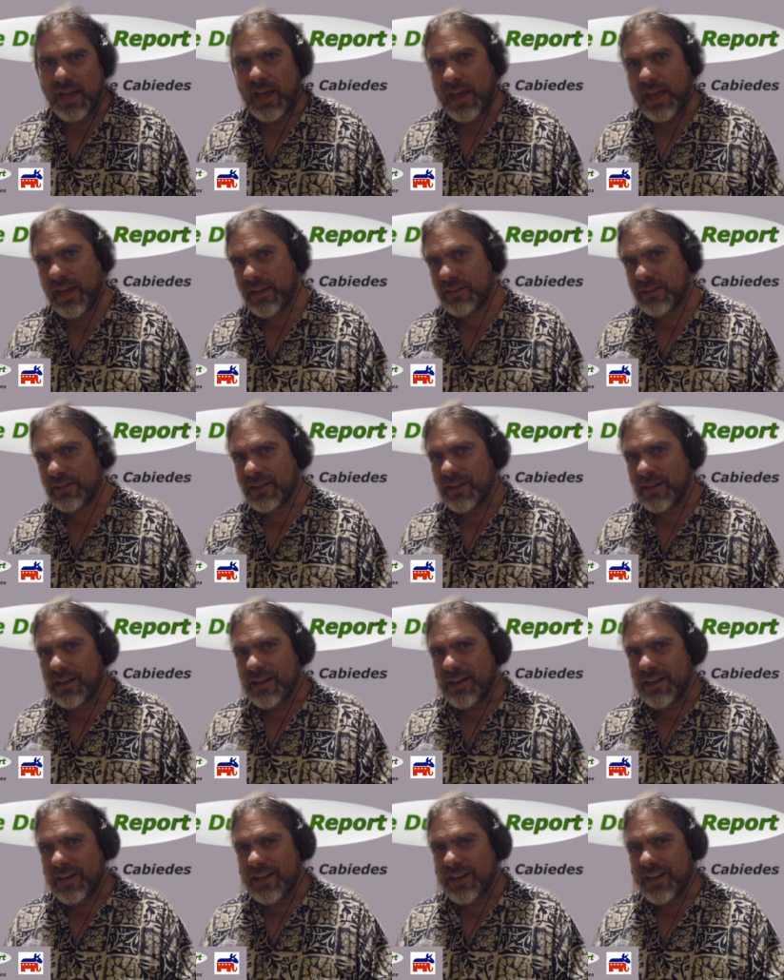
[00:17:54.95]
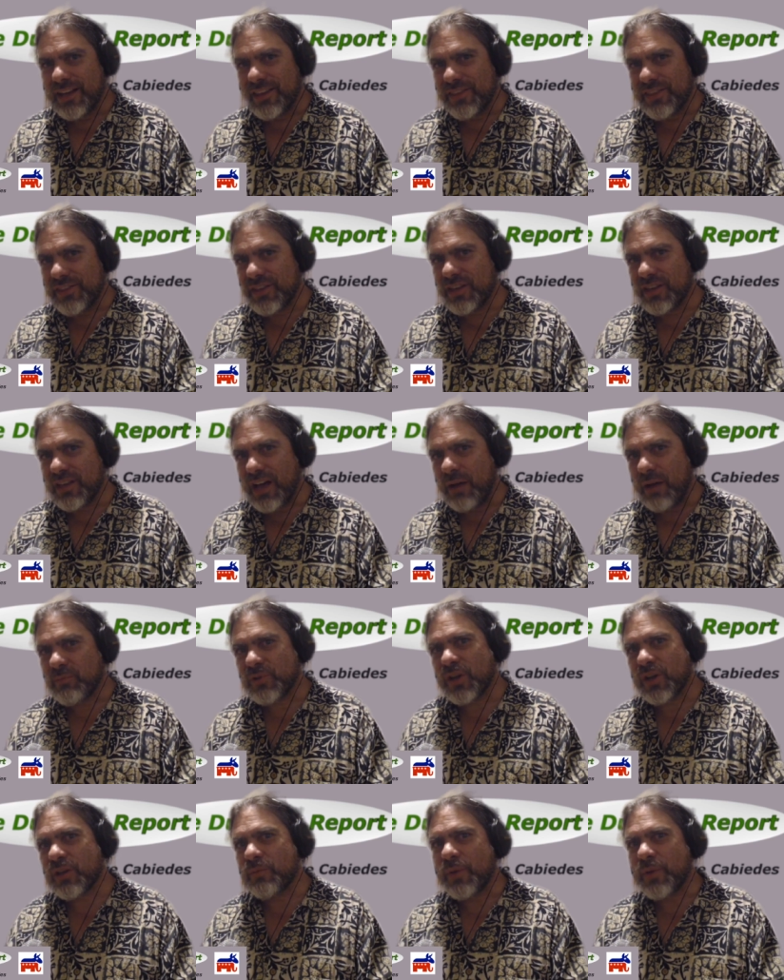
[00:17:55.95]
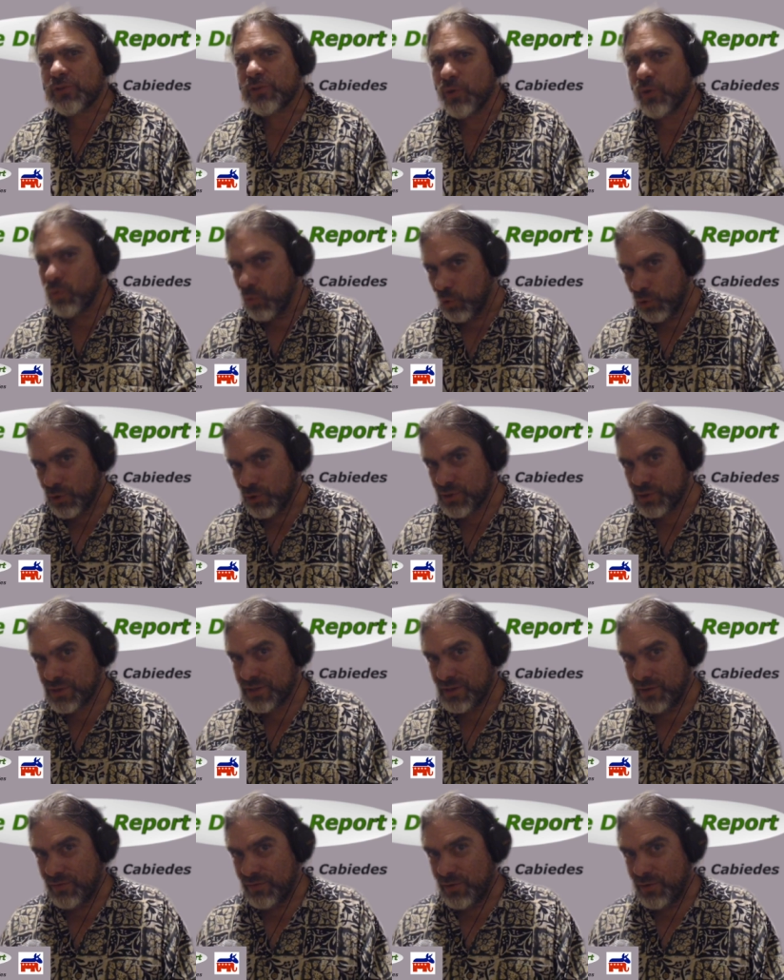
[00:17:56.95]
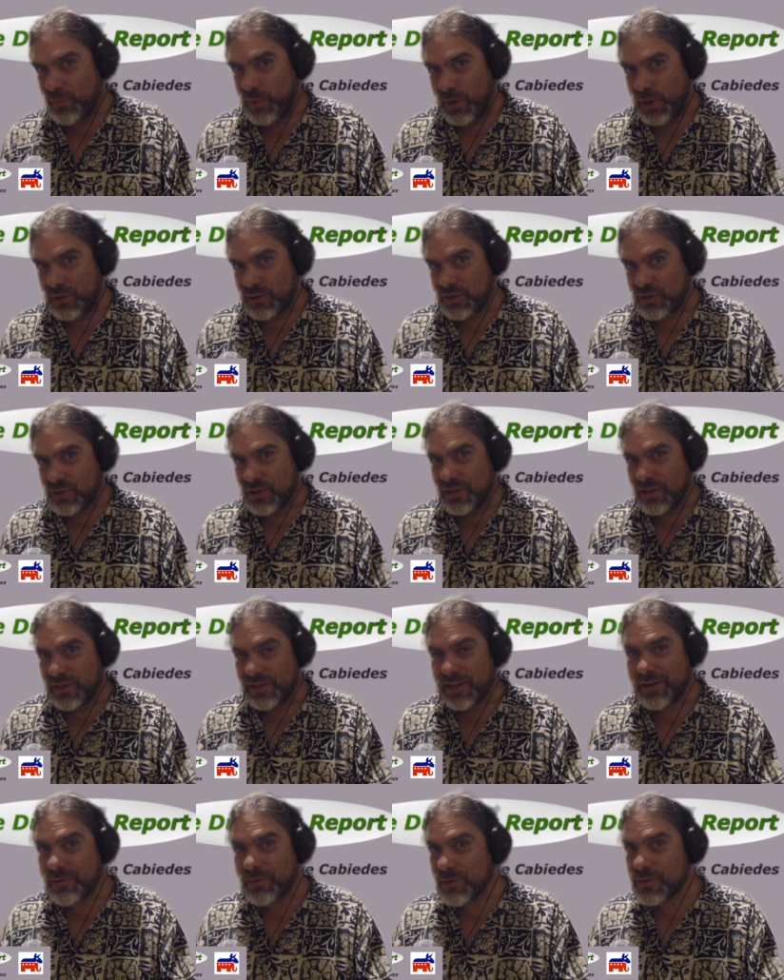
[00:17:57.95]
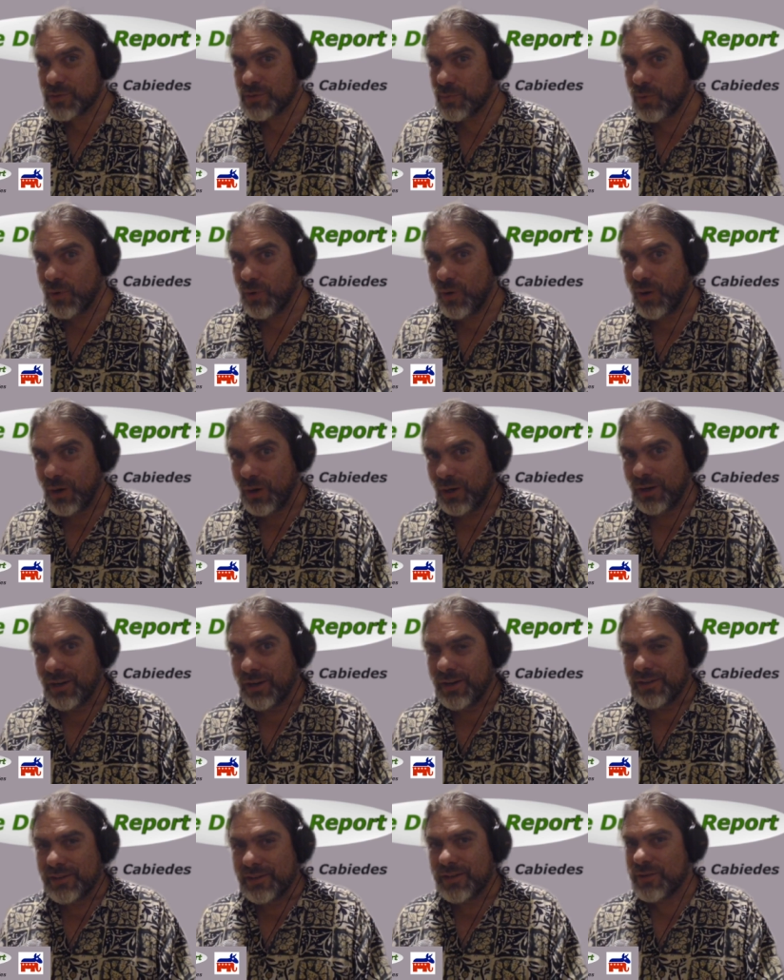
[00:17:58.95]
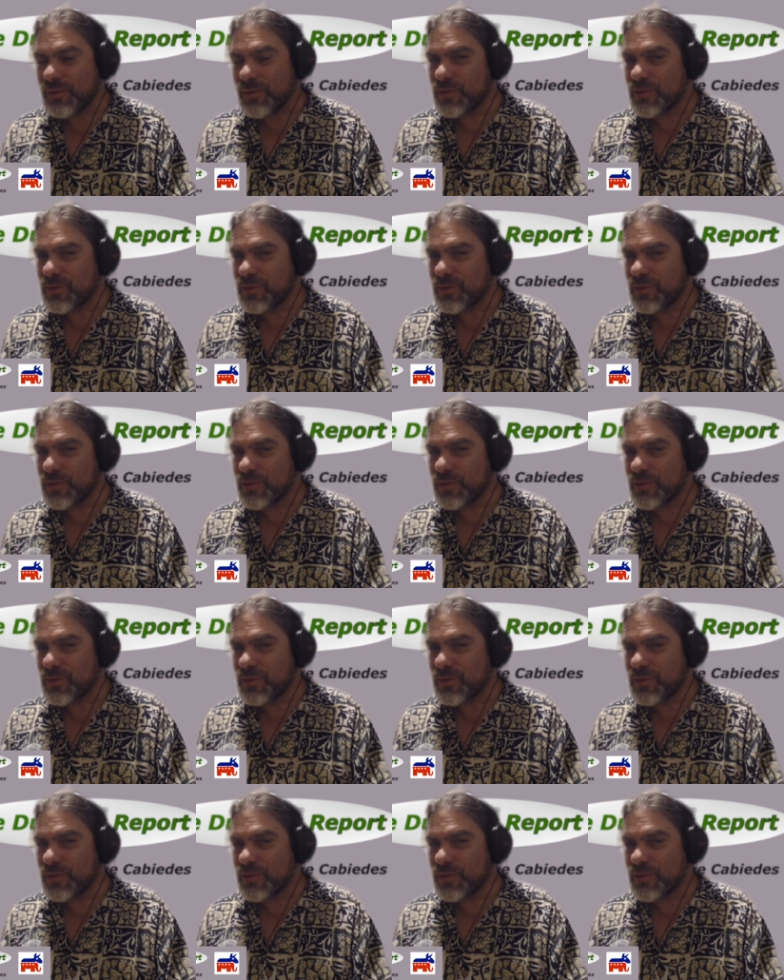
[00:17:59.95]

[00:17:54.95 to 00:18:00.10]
And the, I'm talking about the worst of the bunch. There was more. There was